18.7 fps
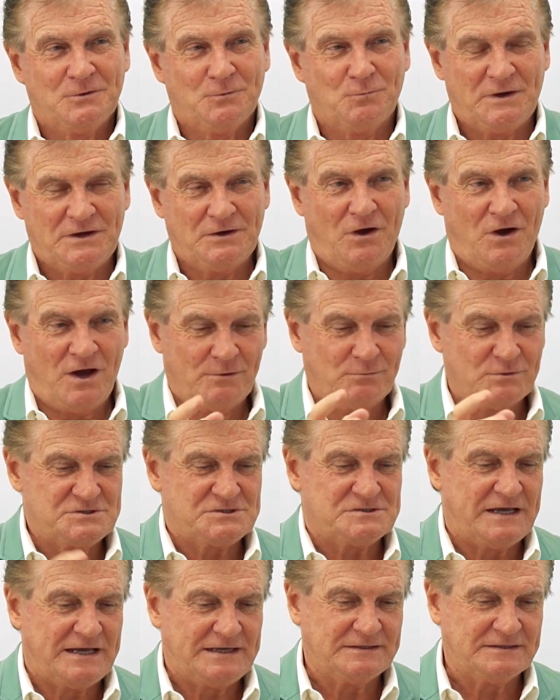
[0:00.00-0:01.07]
When I would
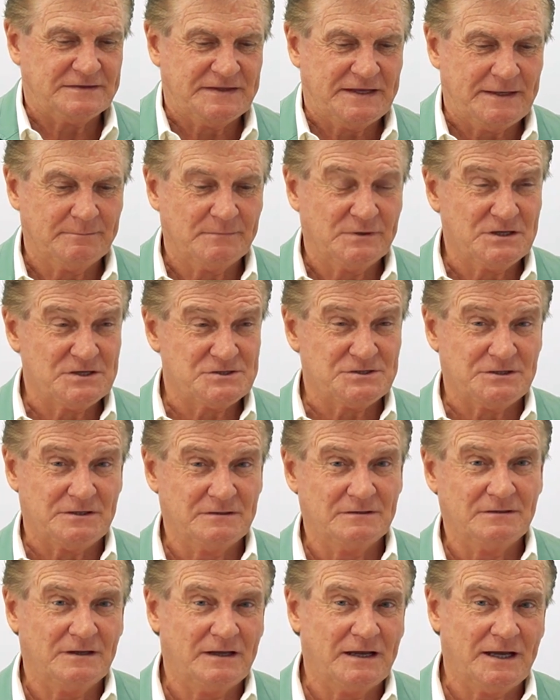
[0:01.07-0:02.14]
say to them,
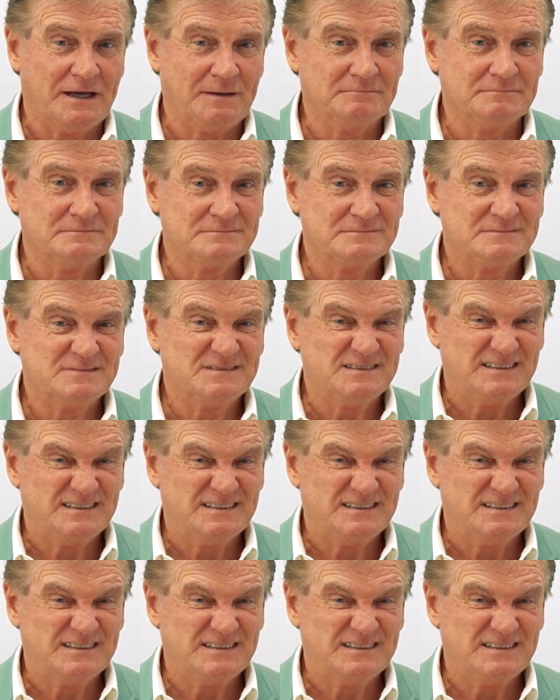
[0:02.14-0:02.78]
listen, um,